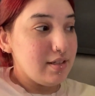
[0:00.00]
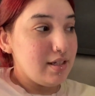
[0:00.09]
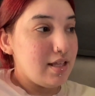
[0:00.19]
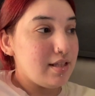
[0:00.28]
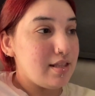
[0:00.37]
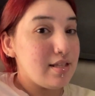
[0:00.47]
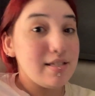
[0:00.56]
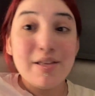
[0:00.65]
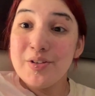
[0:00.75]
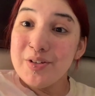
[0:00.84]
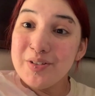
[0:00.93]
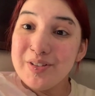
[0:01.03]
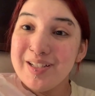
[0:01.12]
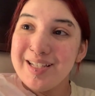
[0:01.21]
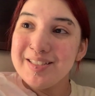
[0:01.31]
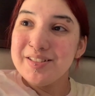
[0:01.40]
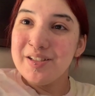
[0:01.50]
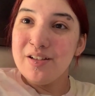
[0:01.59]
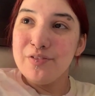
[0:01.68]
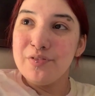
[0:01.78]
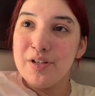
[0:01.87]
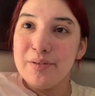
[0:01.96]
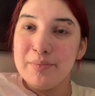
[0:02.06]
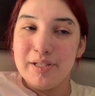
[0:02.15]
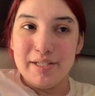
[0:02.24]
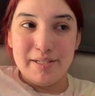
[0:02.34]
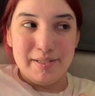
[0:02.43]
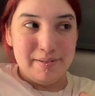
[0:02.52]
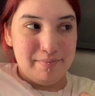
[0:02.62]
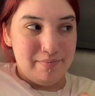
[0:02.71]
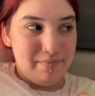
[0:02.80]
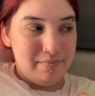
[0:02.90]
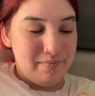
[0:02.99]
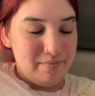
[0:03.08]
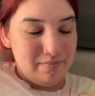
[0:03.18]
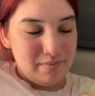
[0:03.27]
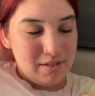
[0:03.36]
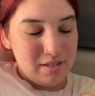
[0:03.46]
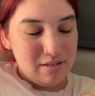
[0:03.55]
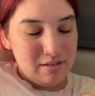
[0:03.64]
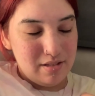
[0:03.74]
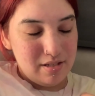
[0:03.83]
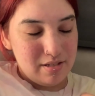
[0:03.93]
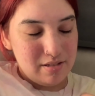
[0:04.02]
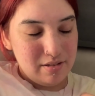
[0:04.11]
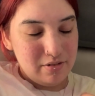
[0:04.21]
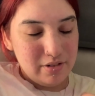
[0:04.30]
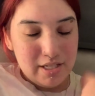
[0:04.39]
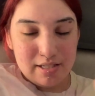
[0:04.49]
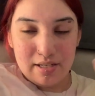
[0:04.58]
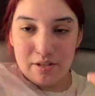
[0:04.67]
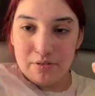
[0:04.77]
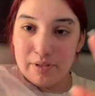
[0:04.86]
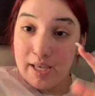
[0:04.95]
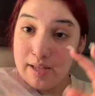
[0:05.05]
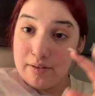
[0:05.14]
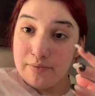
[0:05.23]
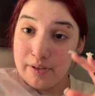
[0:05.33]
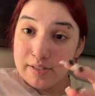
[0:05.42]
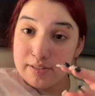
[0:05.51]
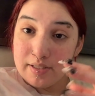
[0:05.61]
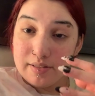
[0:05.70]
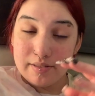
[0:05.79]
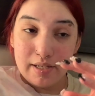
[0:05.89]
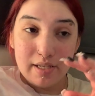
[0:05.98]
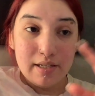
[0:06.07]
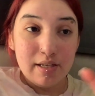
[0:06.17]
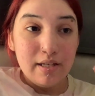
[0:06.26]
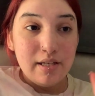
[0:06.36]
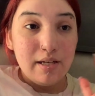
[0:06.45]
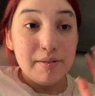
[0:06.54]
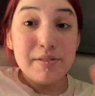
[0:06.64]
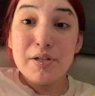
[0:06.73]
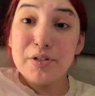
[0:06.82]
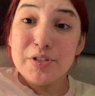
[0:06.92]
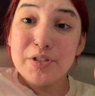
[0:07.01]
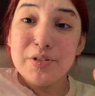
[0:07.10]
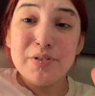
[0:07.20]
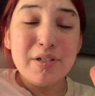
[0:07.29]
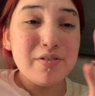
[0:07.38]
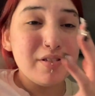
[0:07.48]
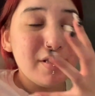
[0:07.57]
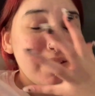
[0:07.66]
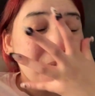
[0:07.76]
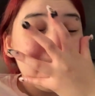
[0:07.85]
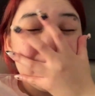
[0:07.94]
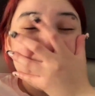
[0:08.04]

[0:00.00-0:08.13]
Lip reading: And then this other girl I saw from this little get together we had in Valentine's Day, I saw her too. And I was just like,